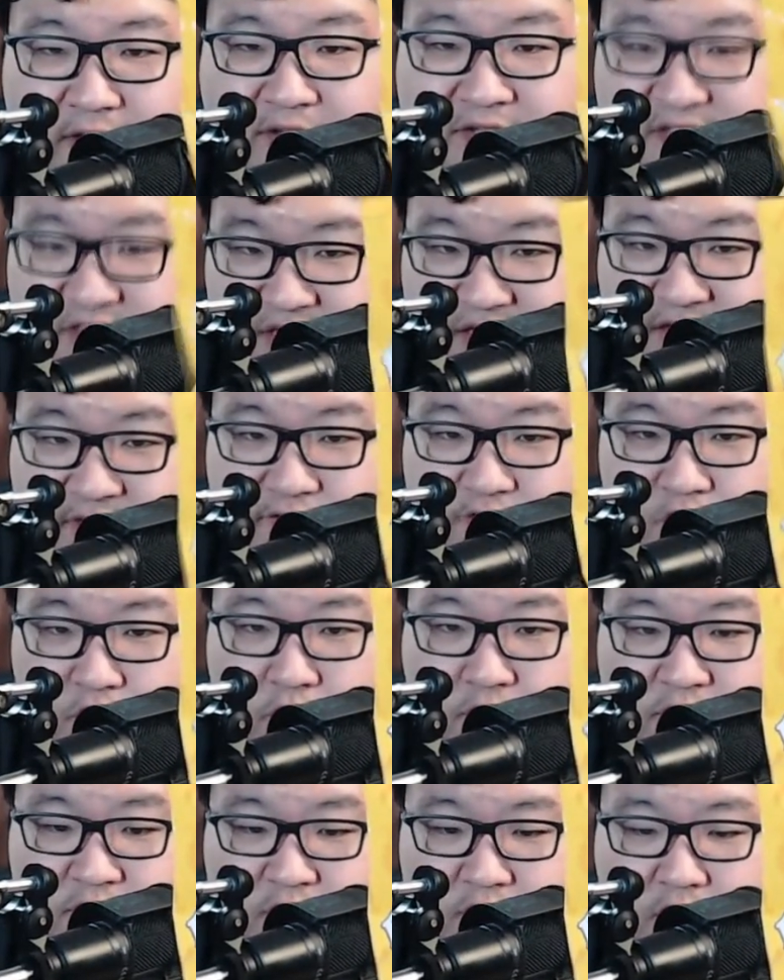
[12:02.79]
safe
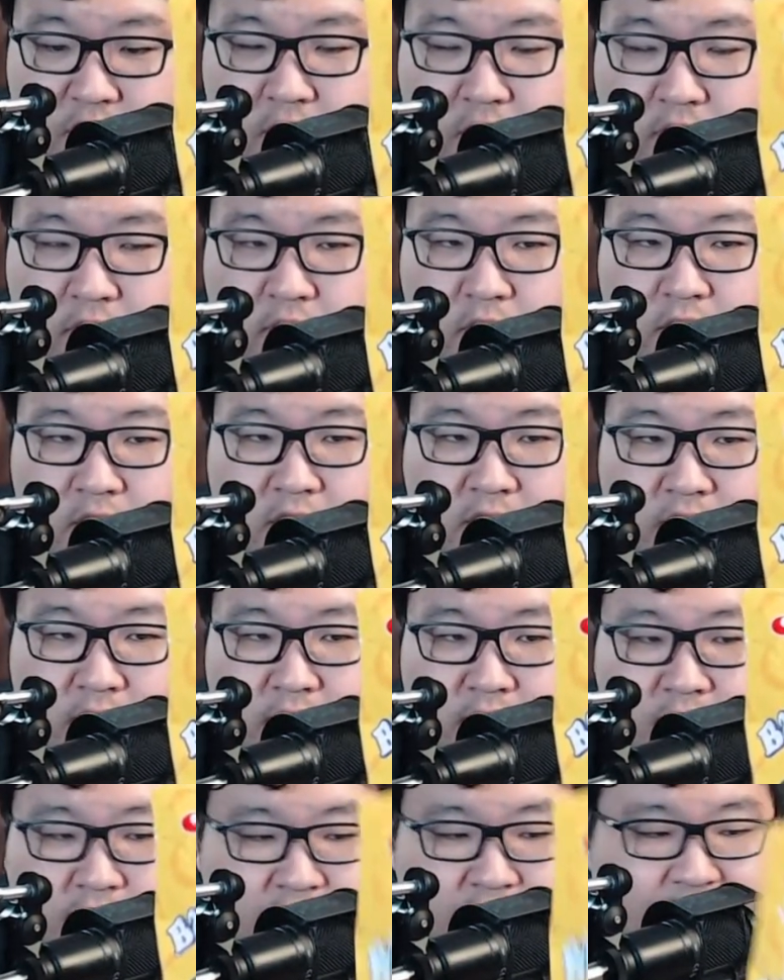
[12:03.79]
choice to go.
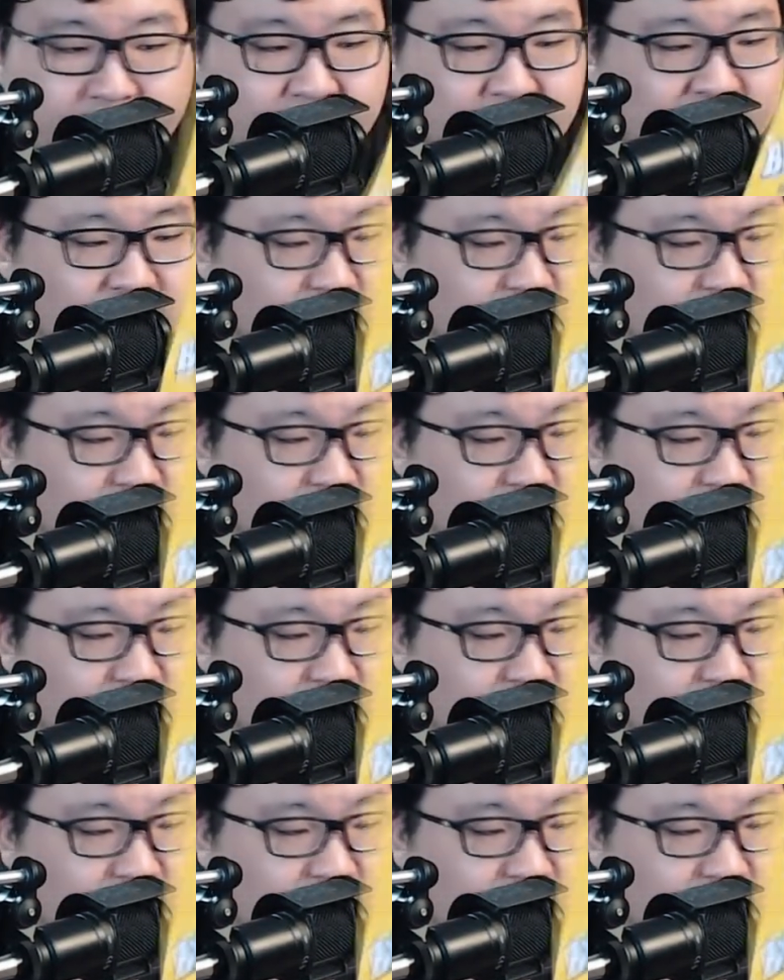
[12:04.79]
Like